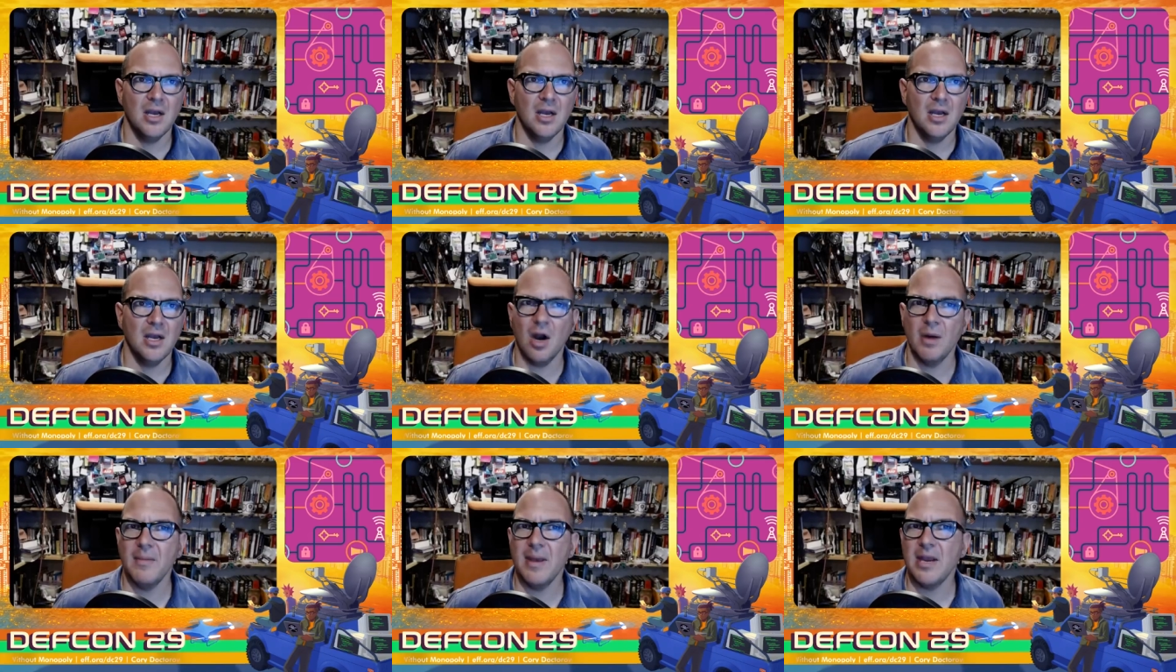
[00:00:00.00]

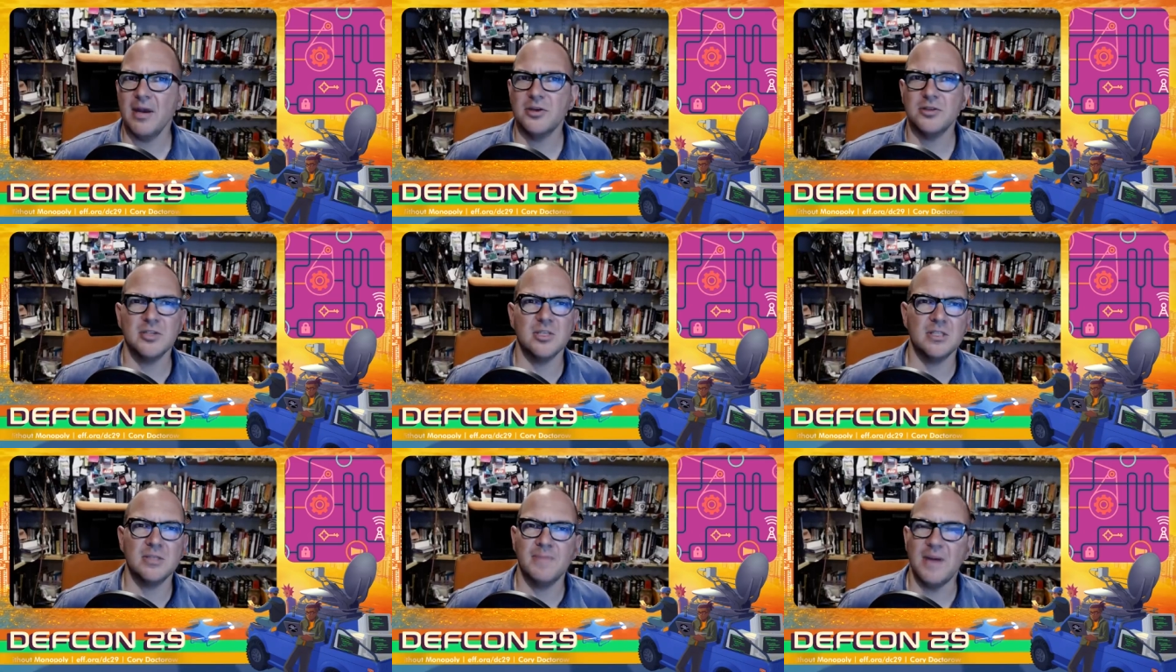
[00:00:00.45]
Car
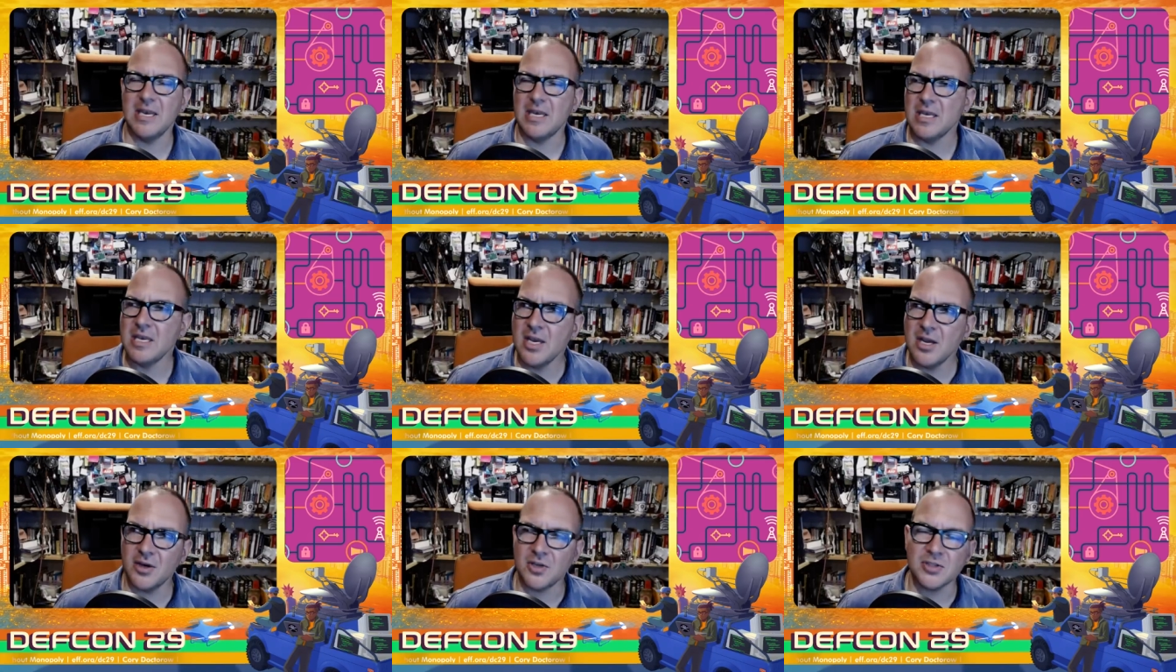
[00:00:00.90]
makers had spent
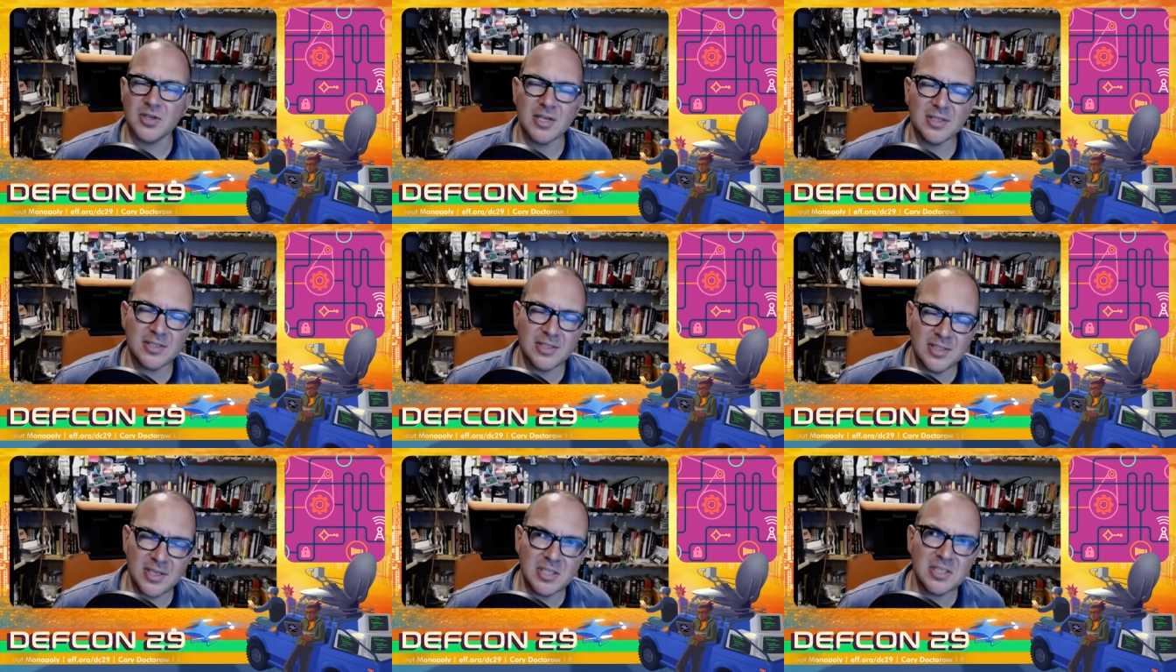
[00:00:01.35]
years
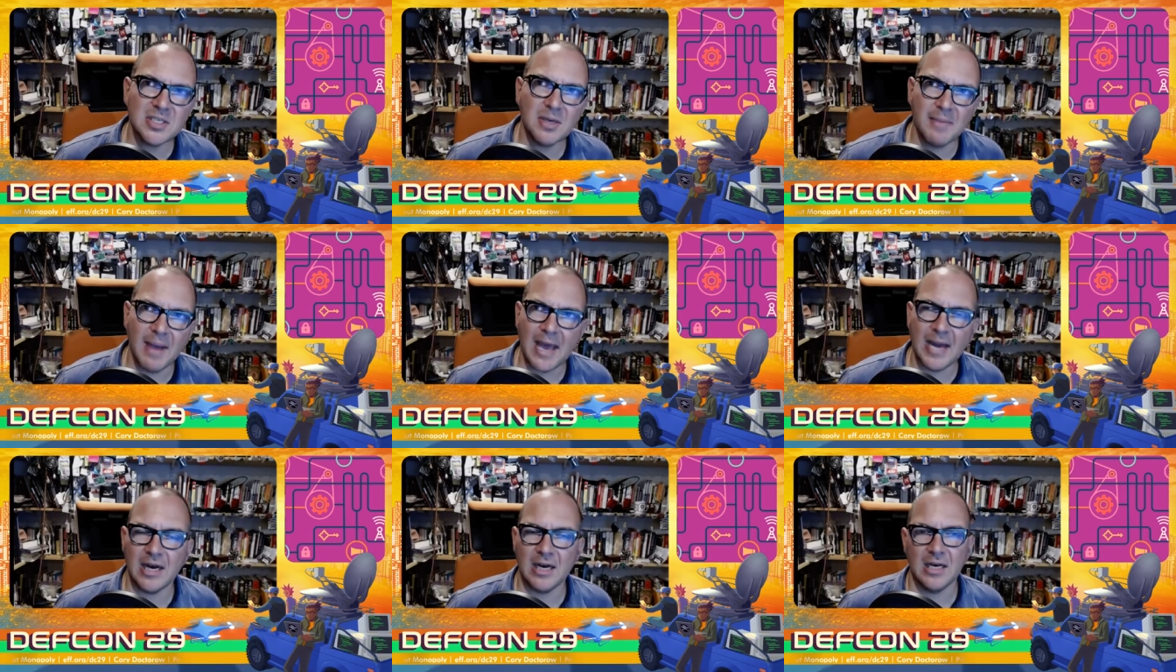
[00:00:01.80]

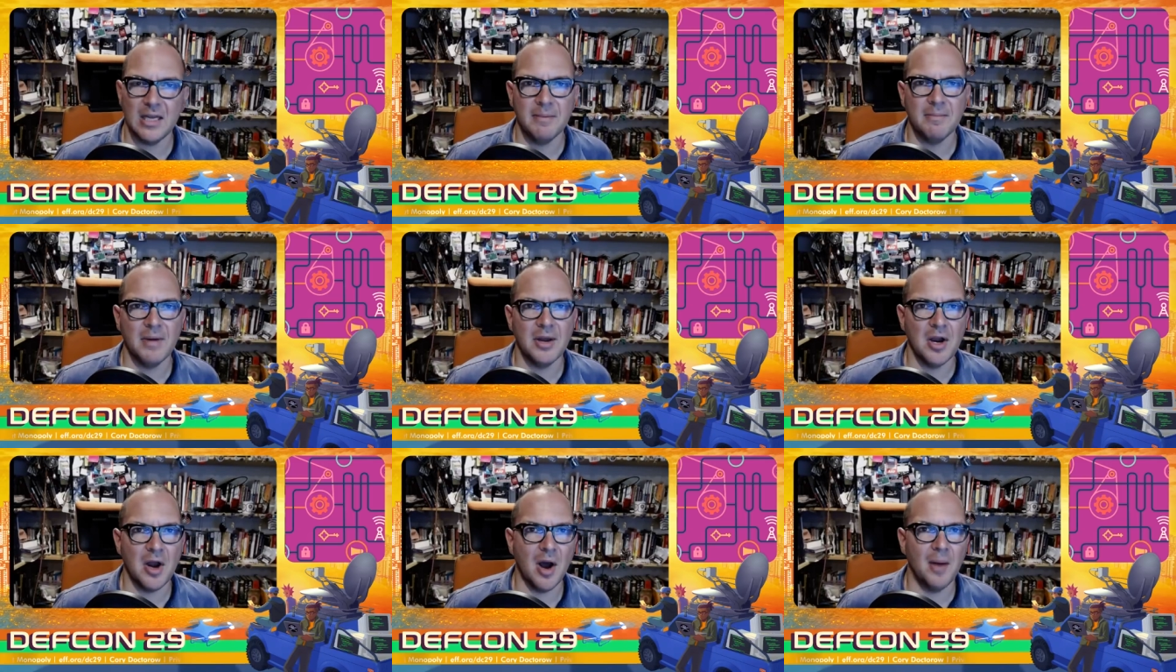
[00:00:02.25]
systematically
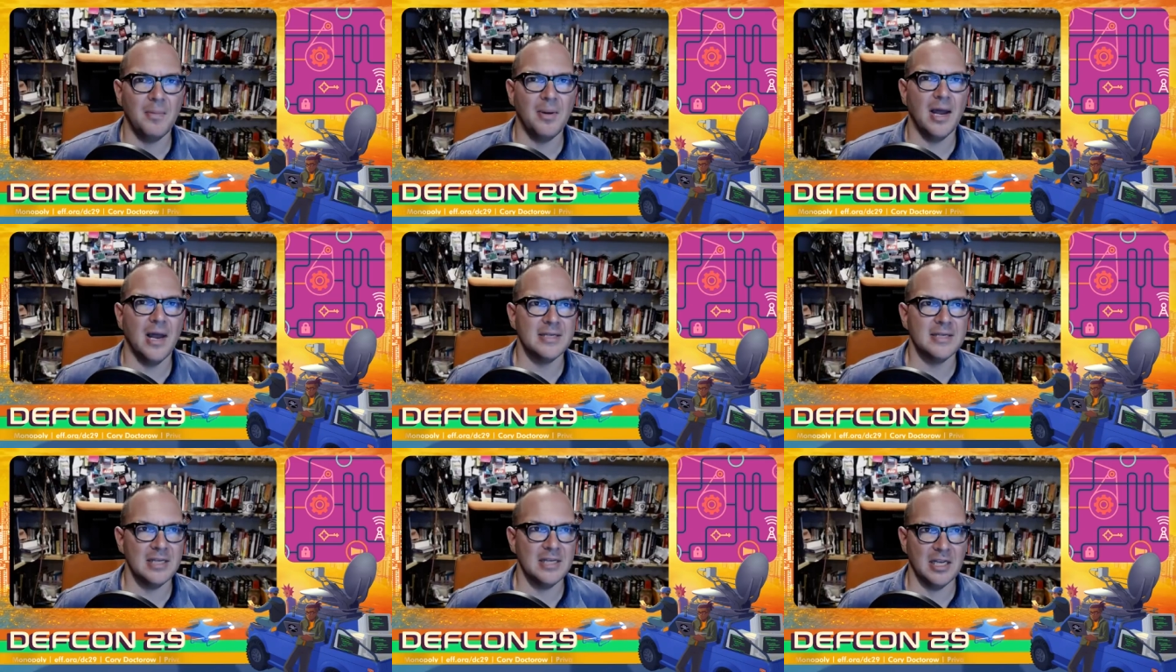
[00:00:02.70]

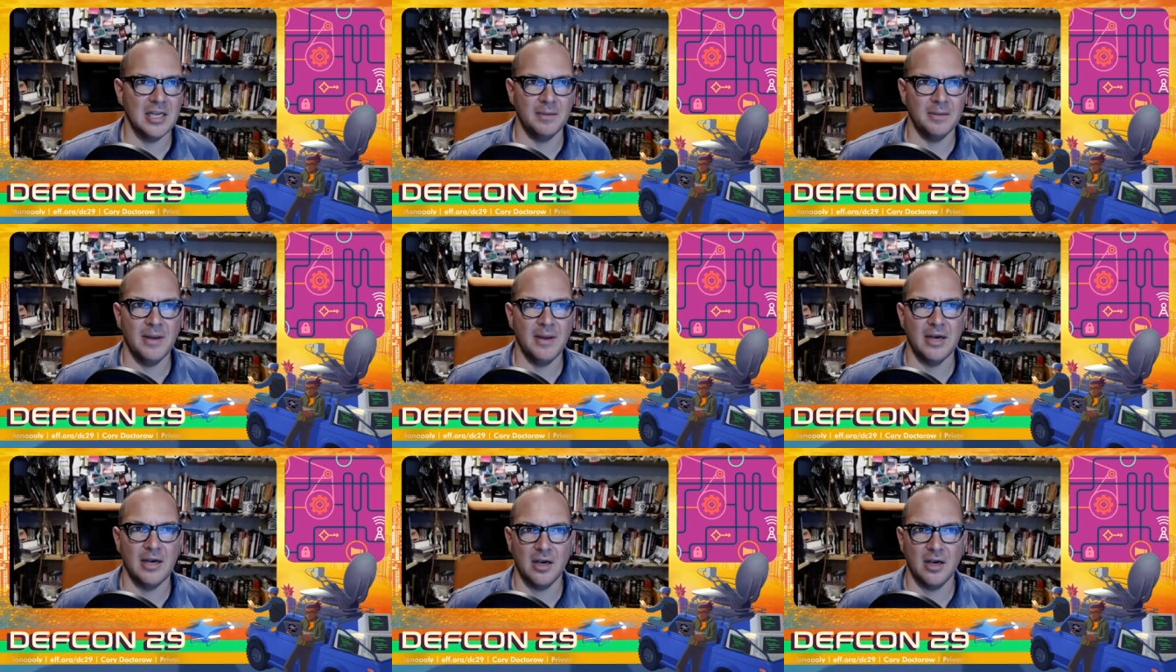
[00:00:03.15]
monopolizing
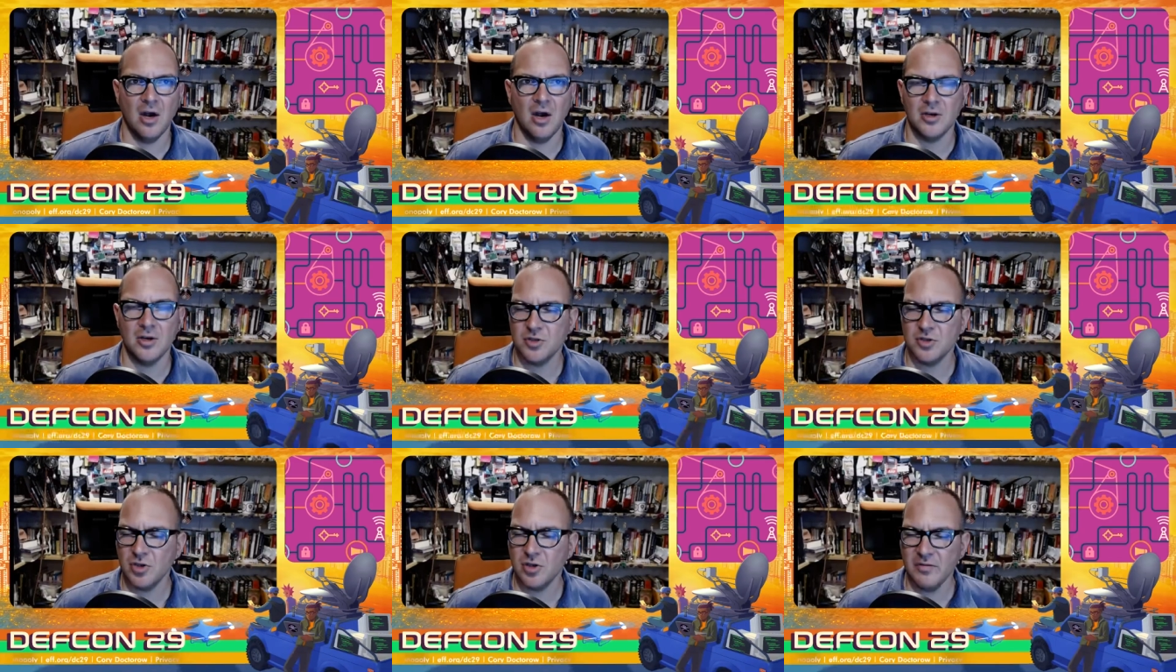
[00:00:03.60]
independent
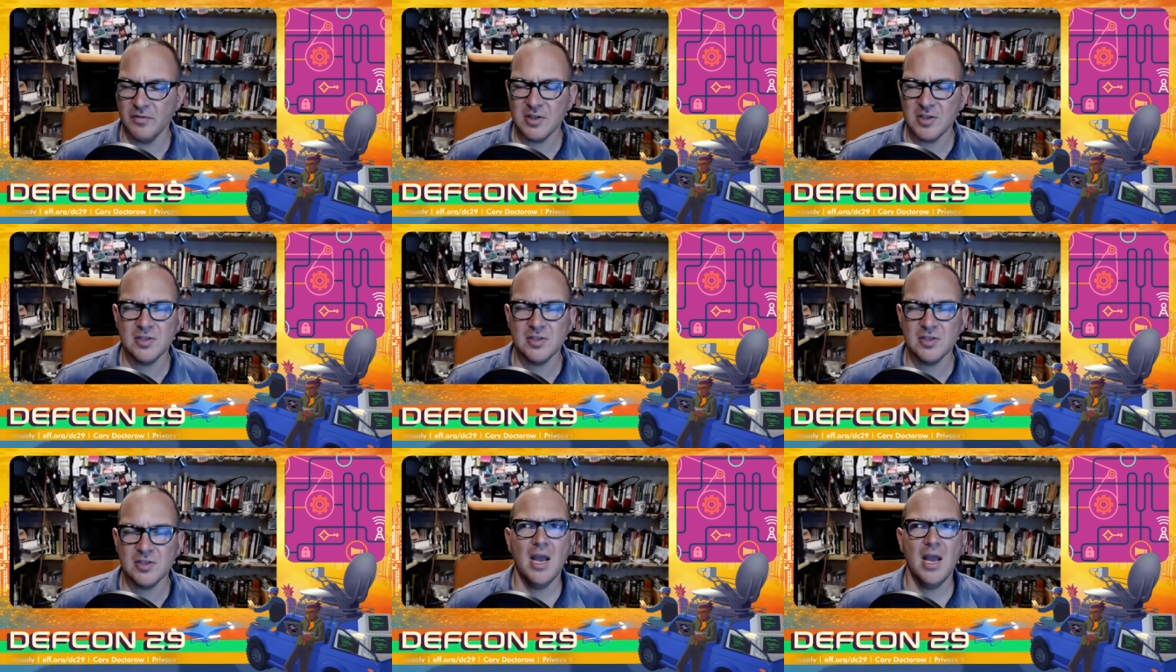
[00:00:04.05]
car
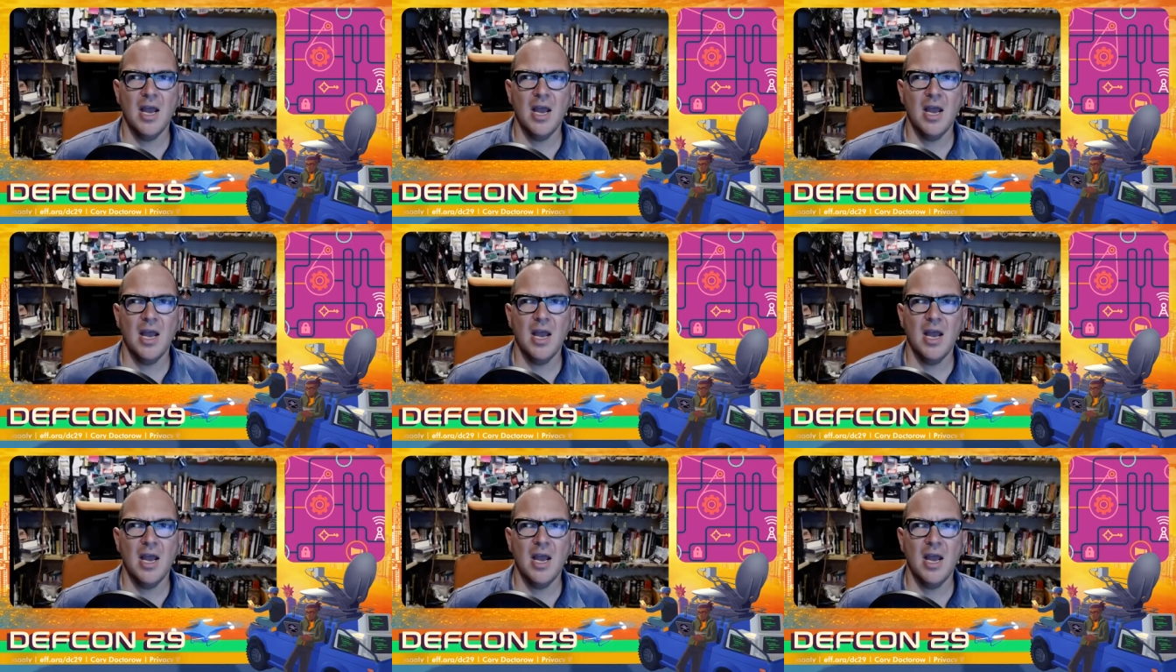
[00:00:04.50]
service,